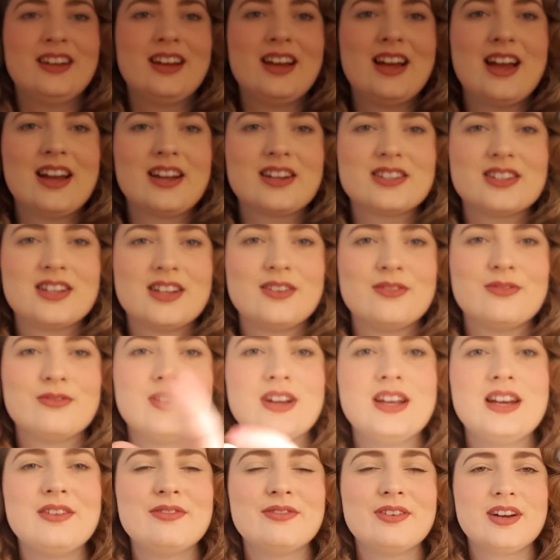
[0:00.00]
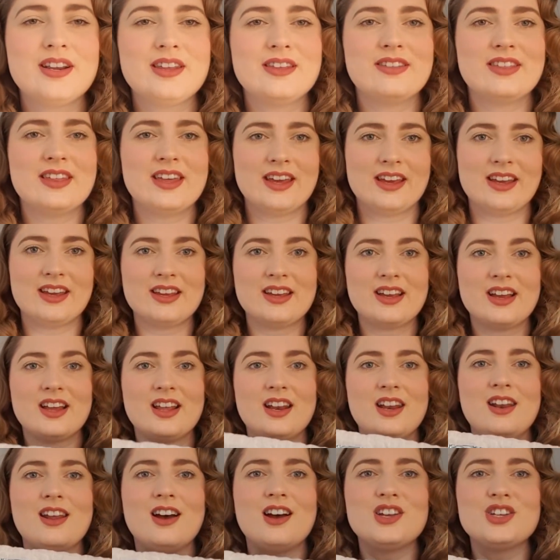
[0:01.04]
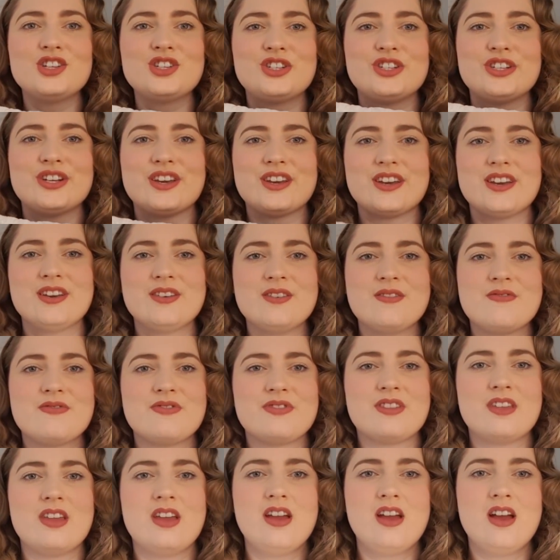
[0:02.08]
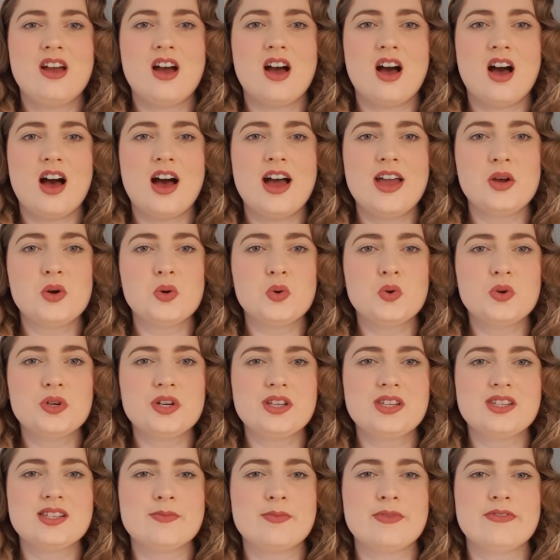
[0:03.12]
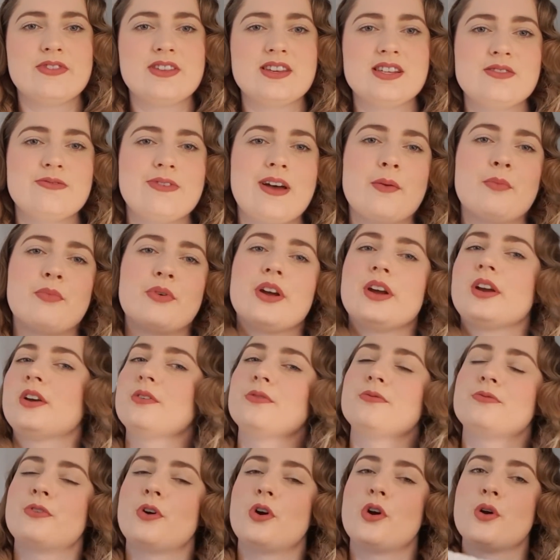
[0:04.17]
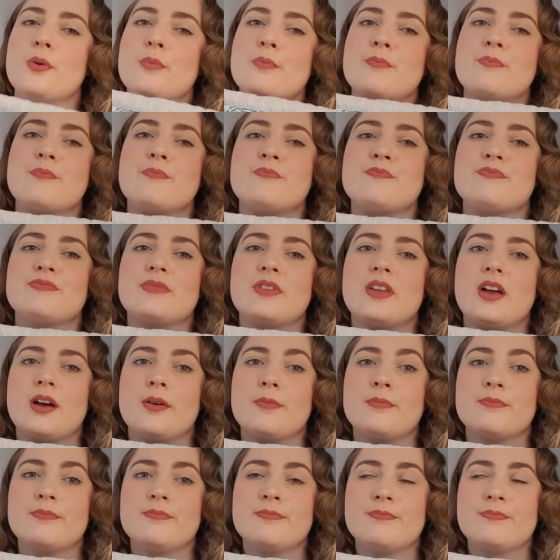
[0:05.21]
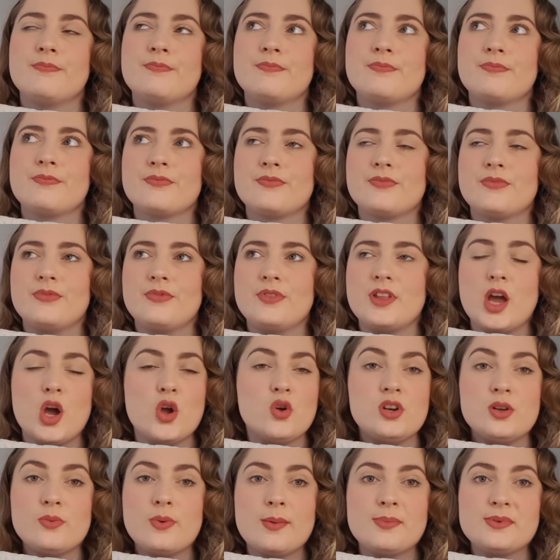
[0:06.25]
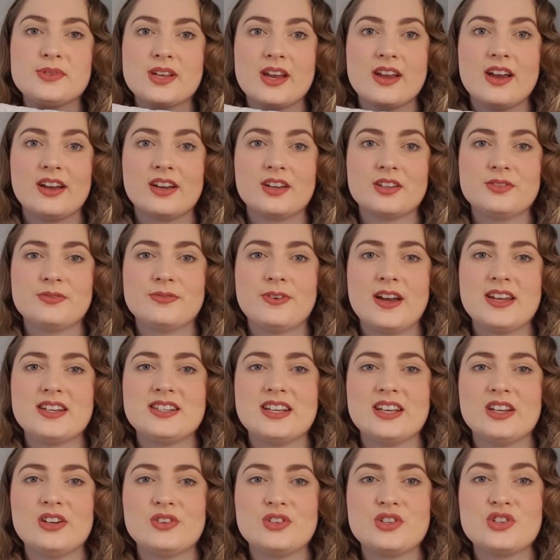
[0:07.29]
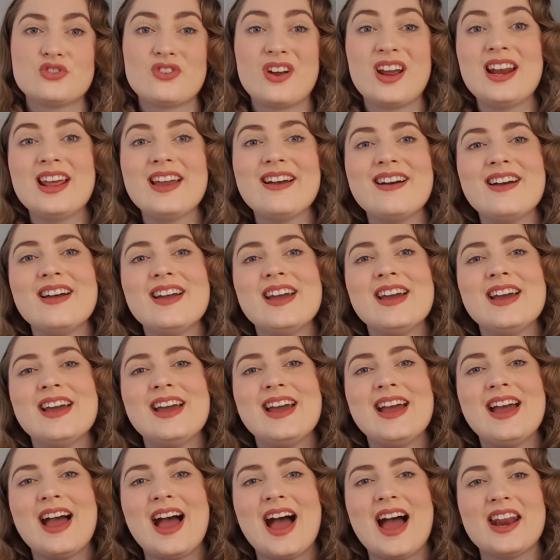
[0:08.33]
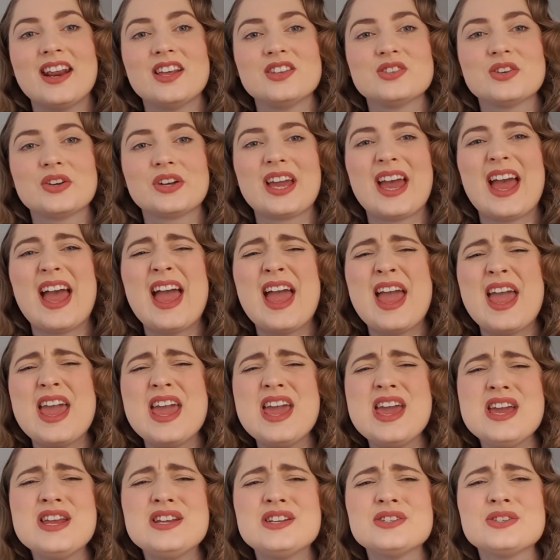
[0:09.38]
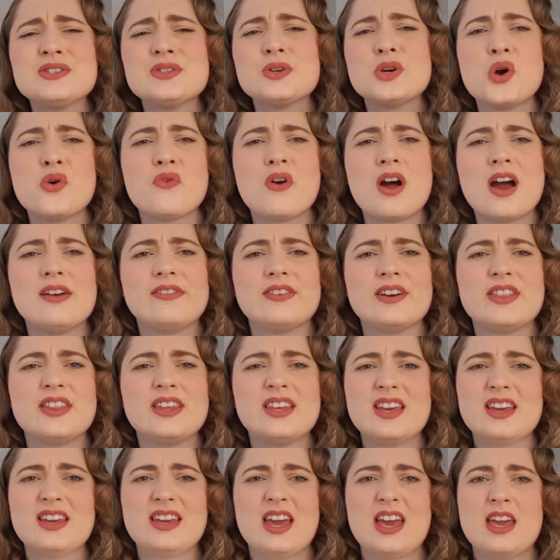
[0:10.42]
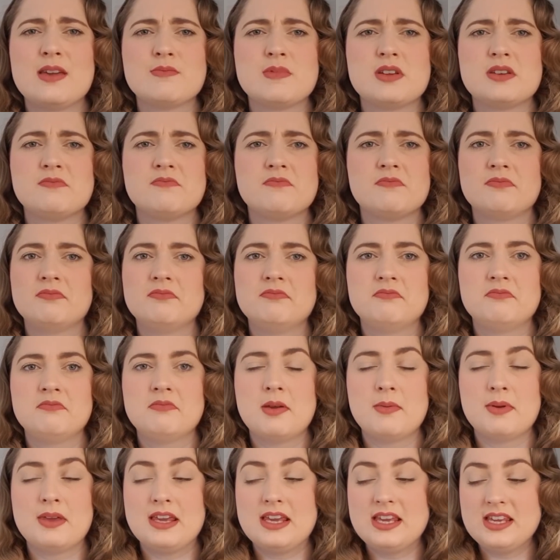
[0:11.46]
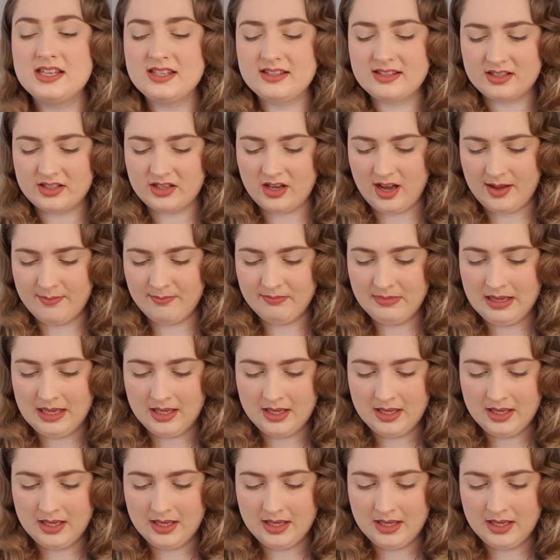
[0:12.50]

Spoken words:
Actually, really funny thing, last year I ordered some of this fabric from the only website I could find it in Australia, and it took ages to arrive. I think it came in maybe Easter time,